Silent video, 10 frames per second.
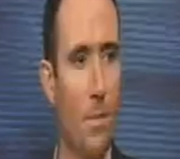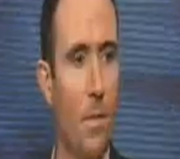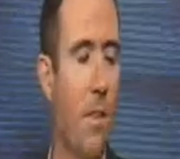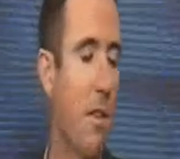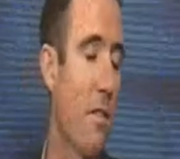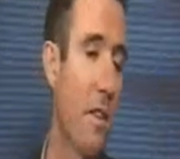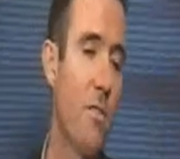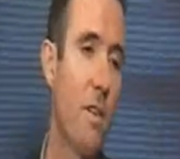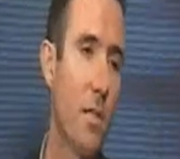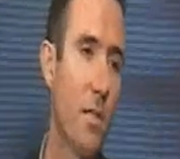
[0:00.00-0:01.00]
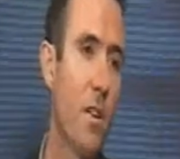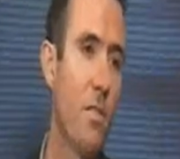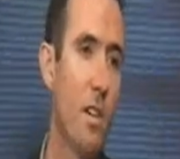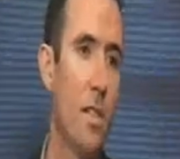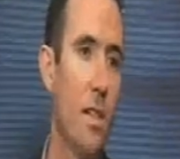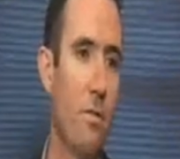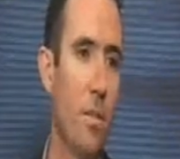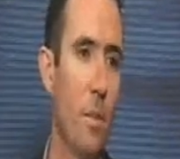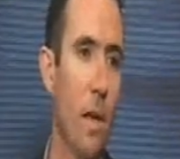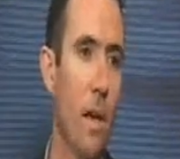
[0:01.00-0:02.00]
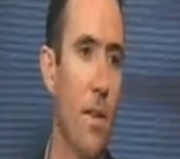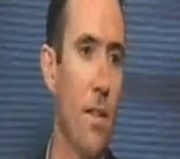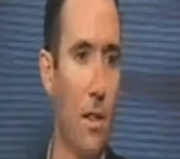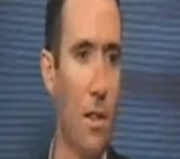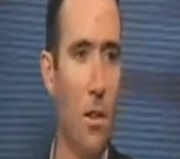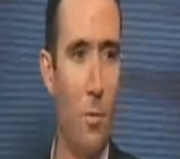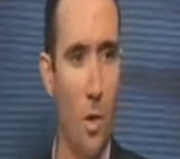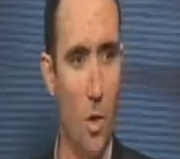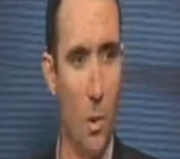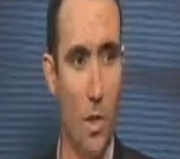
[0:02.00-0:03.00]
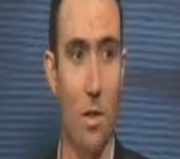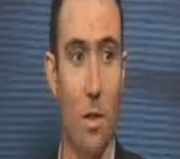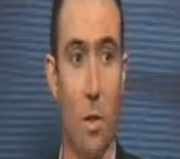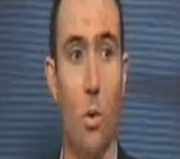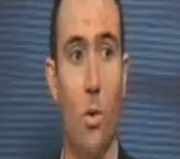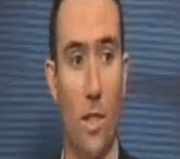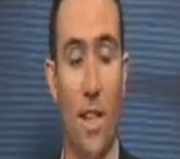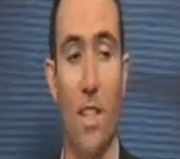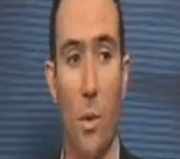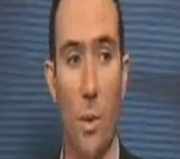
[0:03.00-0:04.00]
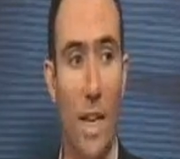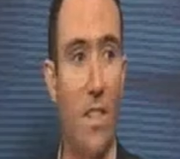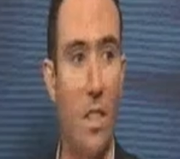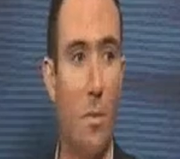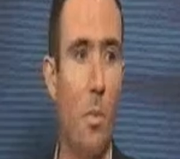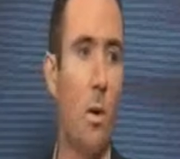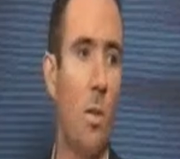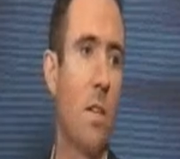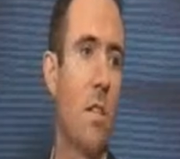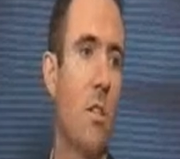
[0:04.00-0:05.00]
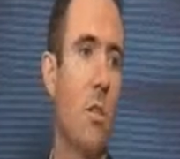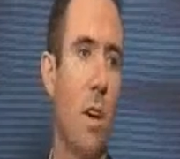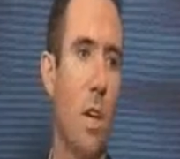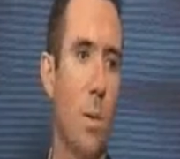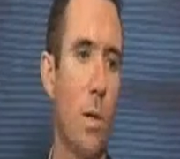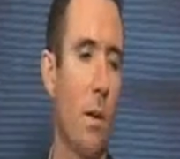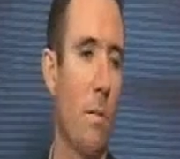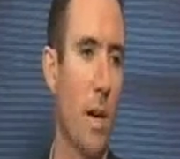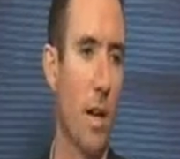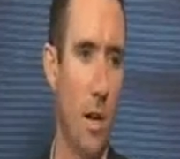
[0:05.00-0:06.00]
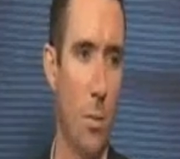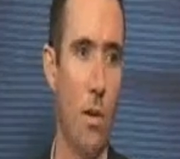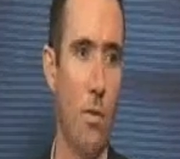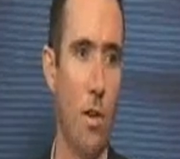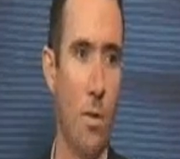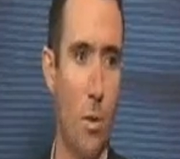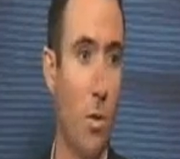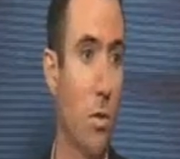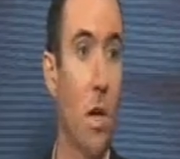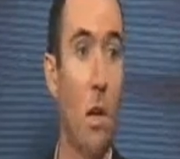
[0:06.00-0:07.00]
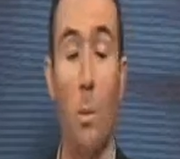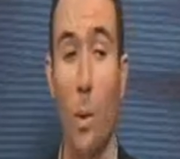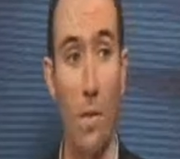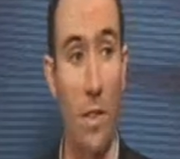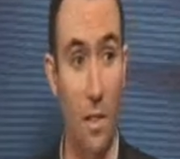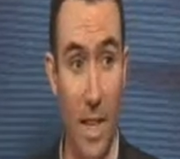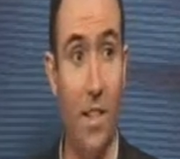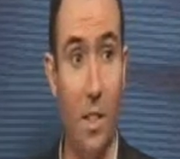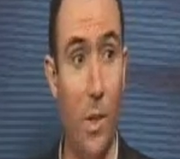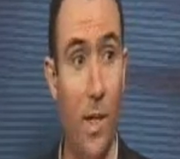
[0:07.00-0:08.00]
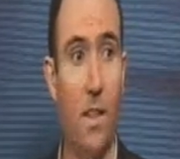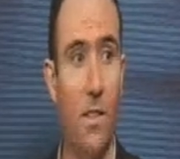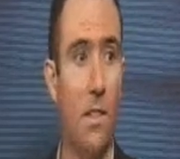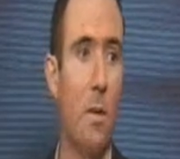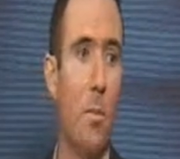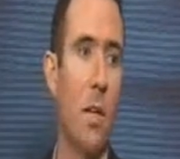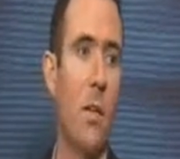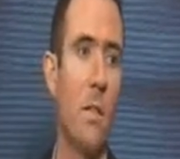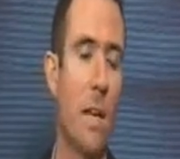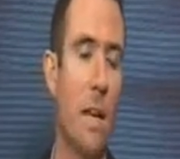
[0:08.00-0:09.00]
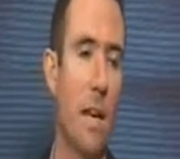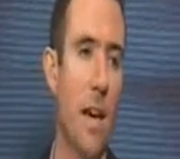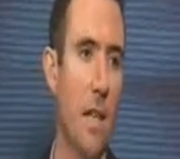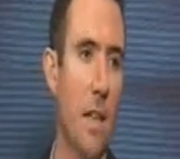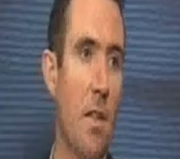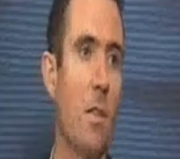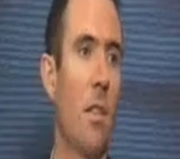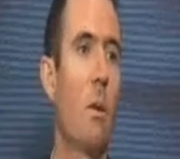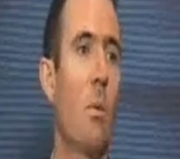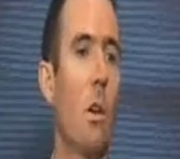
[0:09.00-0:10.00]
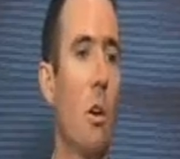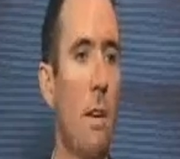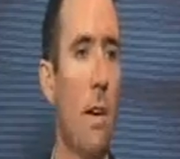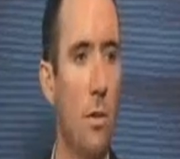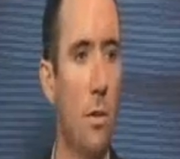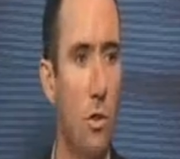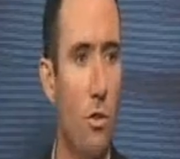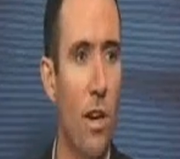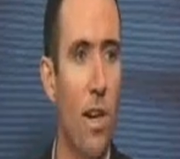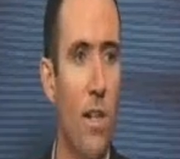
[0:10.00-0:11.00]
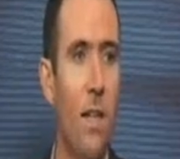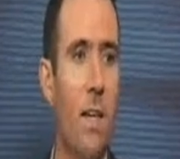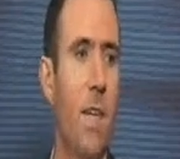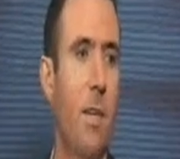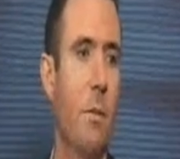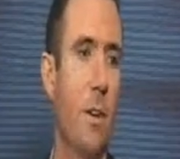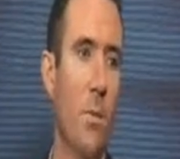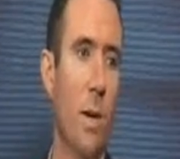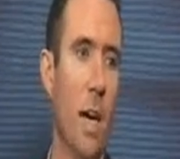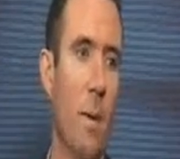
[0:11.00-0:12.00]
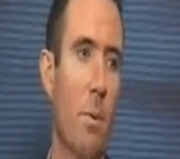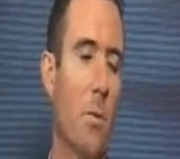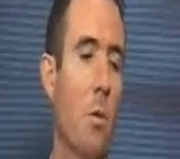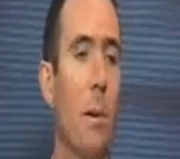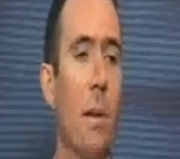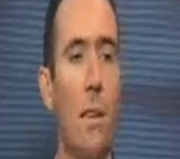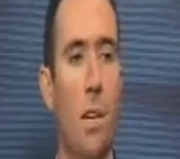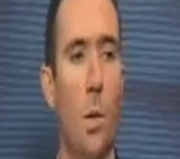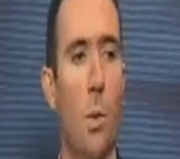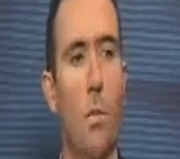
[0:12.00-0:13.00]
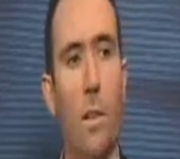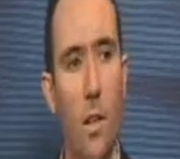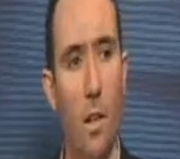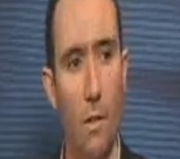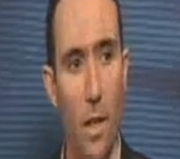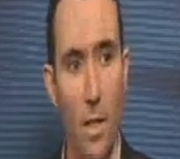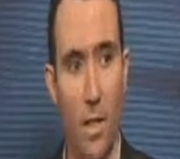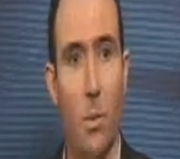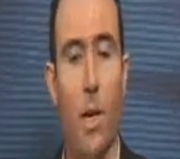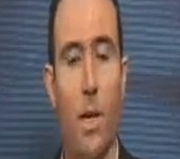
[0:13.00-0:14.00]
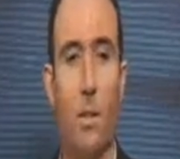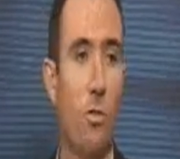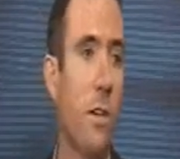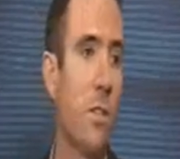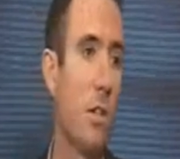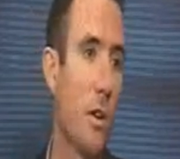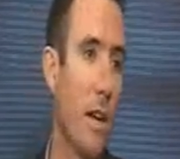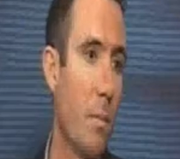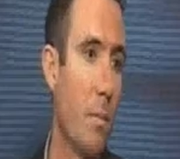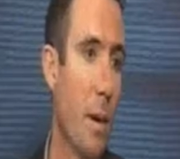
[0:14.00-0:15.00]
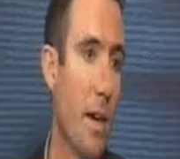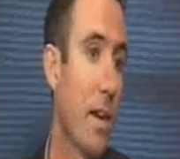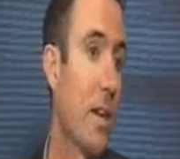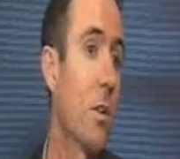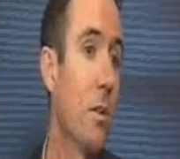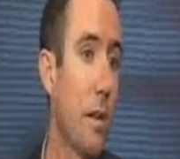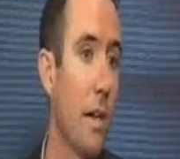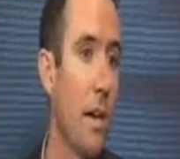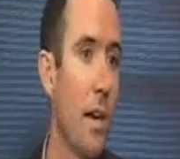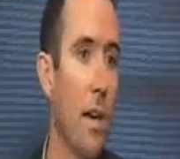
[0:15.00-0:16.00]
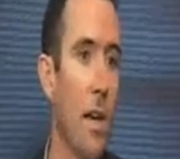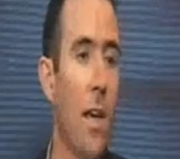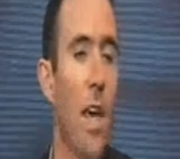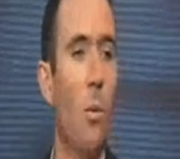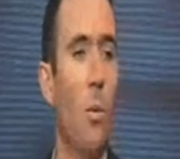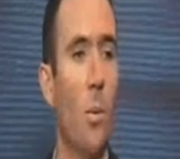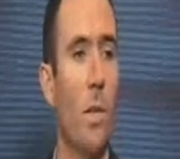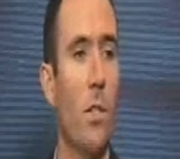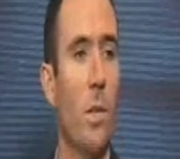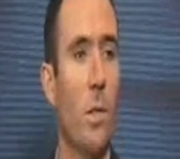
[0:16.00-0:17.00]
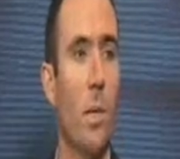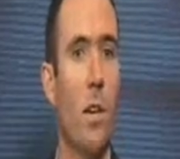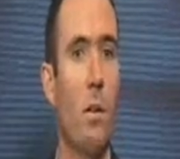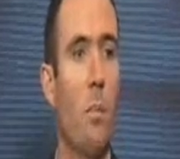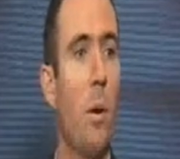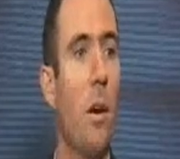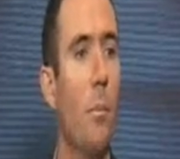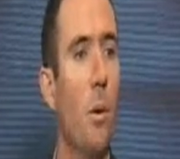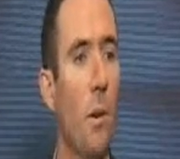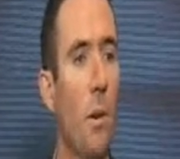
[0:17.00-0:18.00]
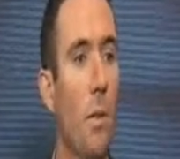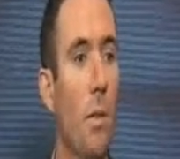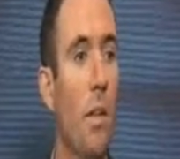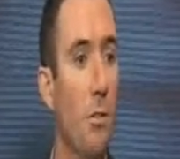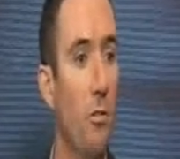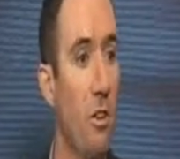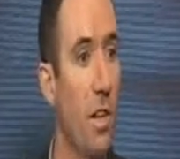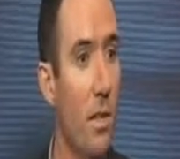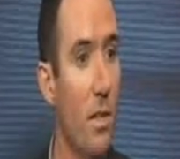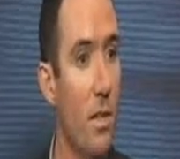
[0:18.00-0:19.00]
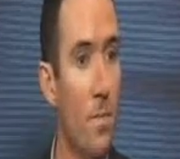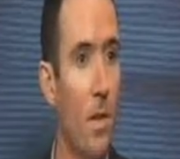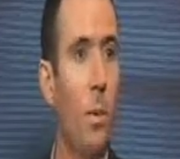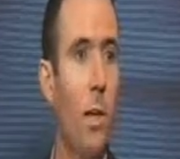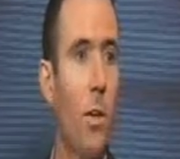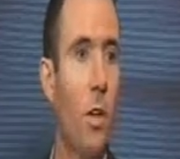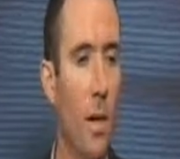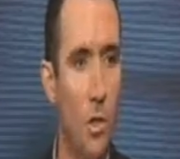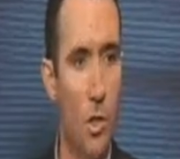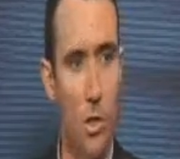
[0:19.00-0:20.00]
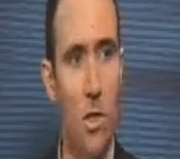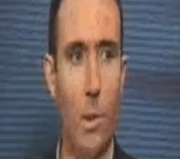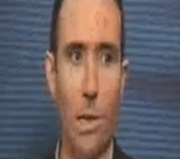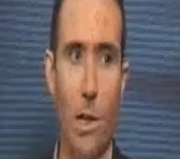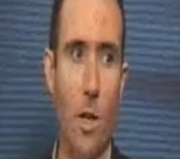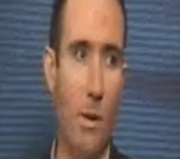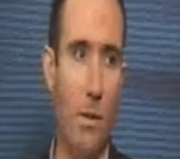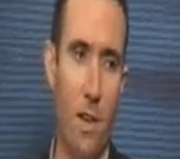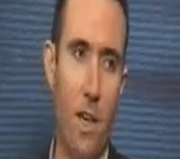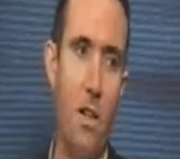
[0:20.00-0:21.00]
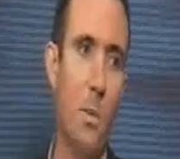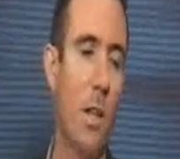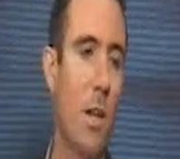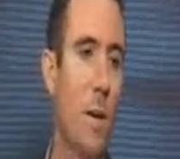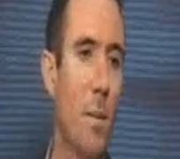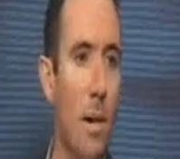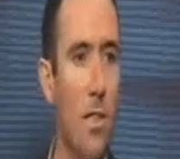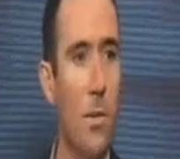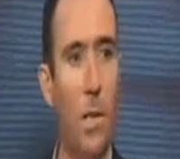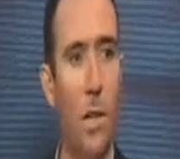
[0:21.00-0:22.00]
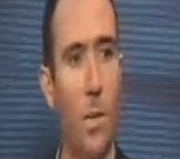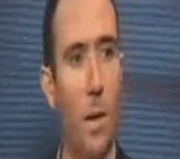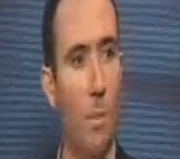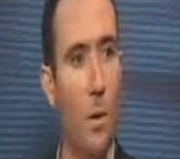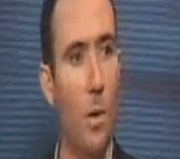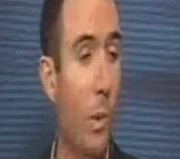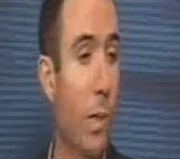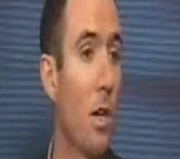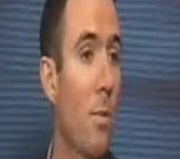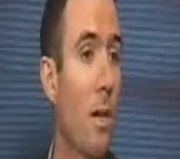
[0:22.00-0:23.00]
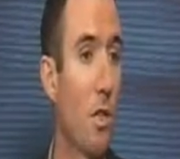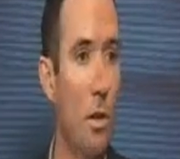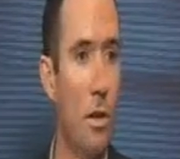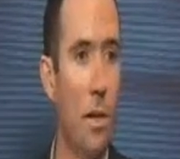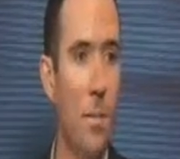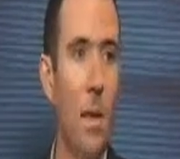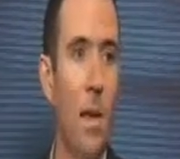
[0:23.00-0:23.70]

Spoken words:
No, they're in fact very, very different. There's a lot of books which are called technical analysis books, and a new trader would go and pick up one of those books or go on one of the technical analysis seminars, and they think that they will learn how to trade. Now, in fact, what happens, it would be the equivalent of, let's say we're trying to learn how to bake a chocolate cake, and what we do is we go and buy a book on the ingredients, and we learn about sugar, we learn about flour, we learn about butter, we learn about milk, we learn about chocolate,